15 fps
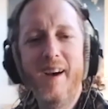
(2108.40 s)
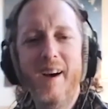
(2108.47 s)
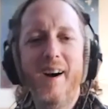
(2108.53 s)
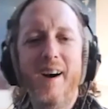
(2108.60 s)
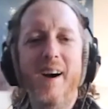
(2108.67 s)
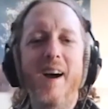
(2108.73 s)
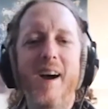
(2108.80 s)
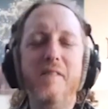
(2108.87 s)
Right.
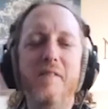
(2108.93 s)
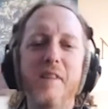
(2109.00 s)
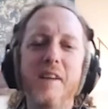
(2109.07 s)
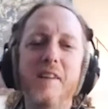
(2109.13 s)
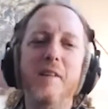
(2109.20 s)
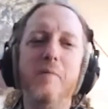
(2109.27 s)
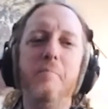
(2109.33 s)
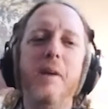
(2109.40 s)
I, I
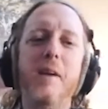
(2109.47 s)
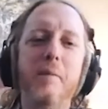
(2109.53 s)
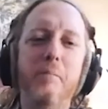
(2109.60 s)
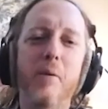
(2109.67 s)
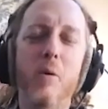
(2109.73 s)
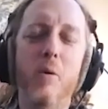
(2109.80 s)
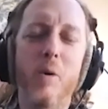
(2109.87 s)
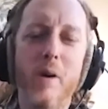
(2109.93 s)
think that
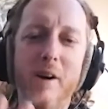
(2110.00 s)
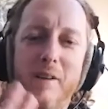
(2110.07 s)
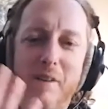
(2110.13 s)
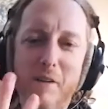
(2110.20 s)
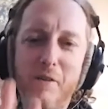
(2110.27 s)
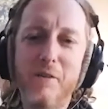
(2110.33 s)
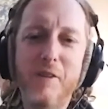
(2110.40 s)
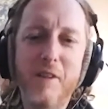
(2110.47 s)
people
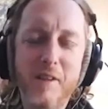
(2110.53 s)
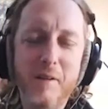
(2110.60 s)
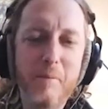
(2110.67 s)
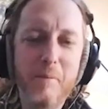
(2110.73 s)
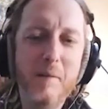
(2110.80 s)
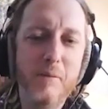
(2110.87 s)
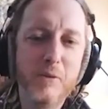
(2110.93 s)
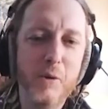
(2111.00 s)
another thing
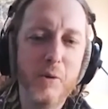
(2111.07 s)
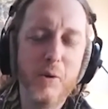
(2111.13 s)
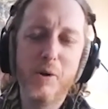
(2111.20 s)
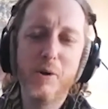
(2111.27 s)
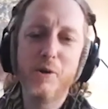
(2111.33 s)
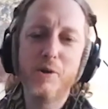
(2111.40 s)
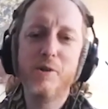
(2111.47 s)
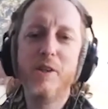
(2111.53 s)
that people
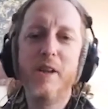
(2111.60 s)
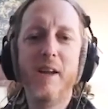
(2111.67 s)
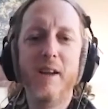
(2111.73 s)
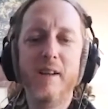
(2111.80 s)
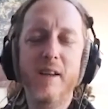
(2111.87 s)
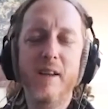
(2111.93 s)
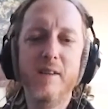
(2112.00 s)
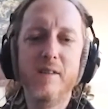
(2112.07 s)
don't
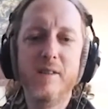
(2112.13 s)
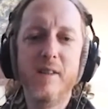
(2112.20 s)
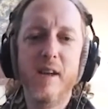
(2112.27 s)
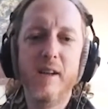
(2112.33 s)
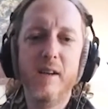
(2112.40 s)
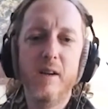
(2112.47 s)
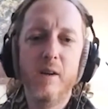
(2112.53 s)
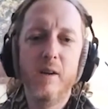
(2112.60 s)
understand is
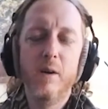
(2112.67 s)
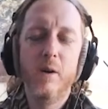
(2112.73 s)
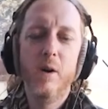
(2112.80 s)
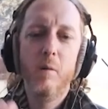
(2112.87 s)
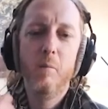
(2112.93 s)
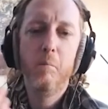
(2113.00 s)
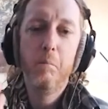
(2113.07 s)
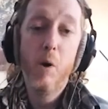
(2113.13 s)
that
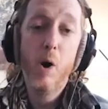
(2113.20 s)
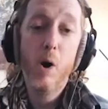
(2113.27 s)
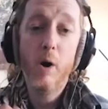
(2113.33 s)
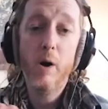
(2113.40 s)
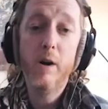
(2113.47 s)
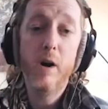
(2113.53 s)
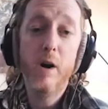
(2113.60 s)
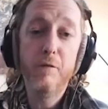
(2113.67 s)

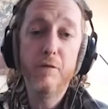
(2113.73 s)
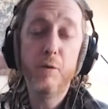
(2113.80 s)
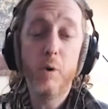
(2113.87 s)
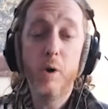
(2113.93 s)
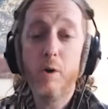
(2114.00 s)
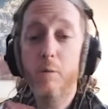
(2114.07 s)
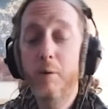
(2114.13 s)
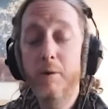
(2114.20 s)
part of
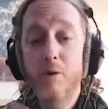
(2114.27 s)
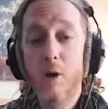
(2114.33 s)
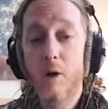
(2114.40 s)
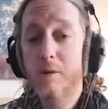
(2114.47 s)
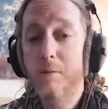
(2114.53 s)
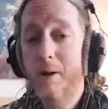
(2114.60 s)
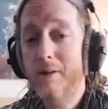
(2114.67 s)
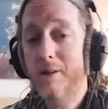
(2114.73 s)
the work we
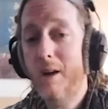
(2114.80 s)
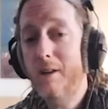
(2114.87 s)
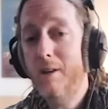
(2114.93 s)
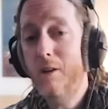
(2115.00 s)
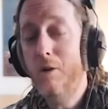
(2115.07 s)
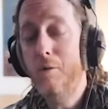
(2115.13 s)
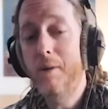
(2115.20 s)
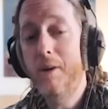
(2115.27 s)
talked about
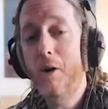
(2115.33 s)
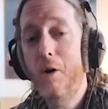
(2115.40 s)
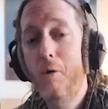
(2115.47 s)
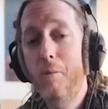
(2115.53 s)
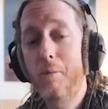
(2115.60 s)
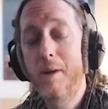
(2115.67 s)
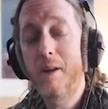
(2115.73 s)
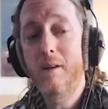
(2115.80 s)
that human
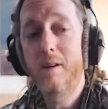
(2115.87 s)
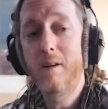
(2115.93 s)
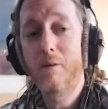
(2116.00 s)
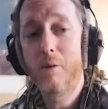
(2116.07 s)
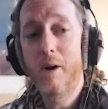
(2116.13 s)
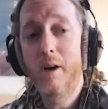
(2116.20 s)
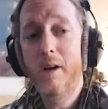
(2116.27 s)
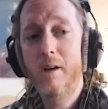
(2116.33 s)
element
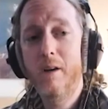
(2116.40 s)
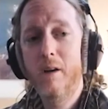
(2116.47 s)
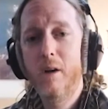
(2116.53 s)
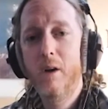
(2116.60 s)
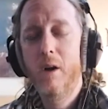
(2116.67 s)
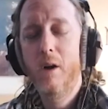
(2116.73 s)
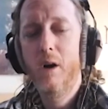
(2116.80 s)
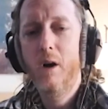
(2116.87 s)
mm-hmm. right
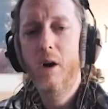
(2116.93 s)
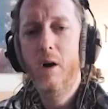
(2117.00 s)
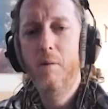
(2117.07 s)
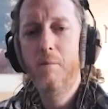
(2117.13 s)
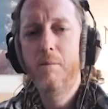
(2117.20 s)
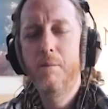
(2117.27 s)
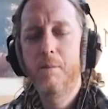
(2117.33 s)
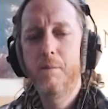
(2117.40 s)
mm-hmm.
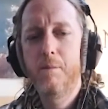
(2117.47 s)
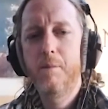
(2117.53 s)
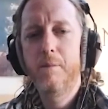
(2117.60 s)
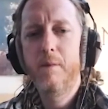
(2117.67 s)
um